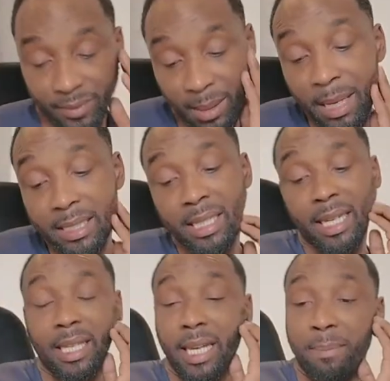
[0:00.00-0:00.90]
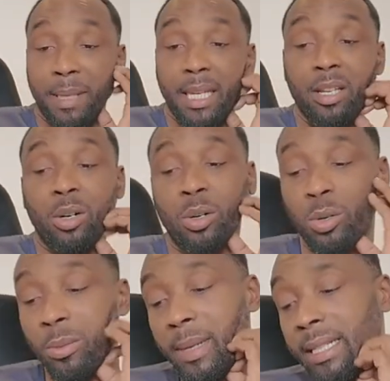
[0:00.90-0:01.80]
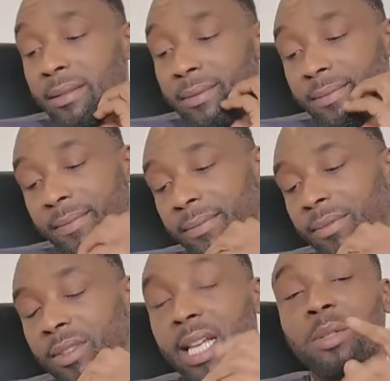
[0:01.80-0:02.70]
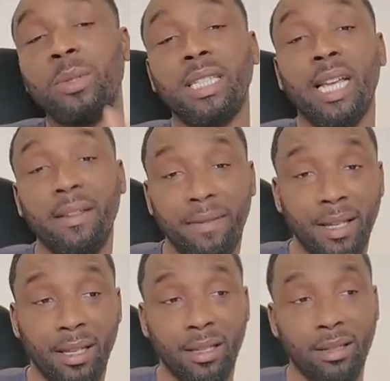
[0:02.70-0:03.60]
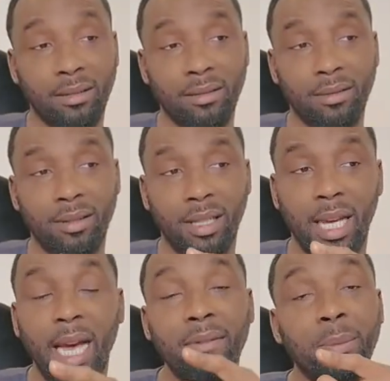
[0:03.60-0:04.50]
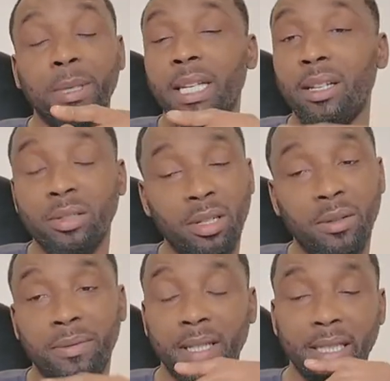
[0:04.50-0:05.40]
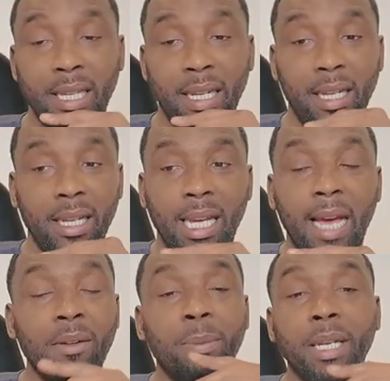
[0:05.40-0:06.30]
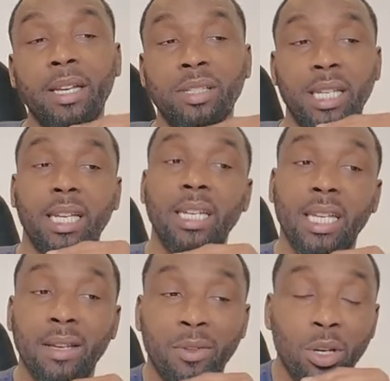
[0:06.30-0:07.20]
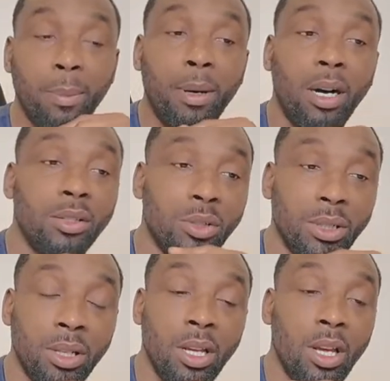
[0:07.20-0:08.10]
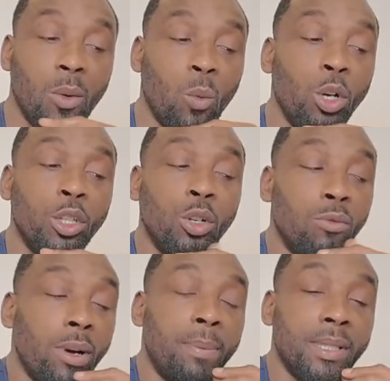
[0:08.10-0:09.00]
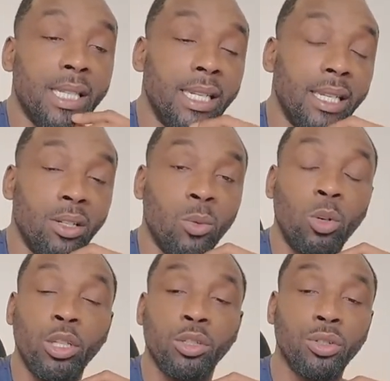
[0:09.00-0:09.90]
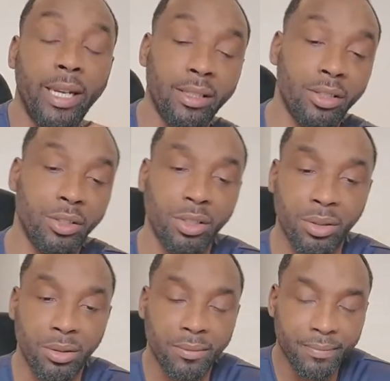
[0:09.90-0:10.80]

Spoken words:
They might say that, yeah, Pete, you're cool, man. That's what they think. Everybody else don't think that. Everybody else ain't going to give you a pass on what you're representing or what you're trying to do.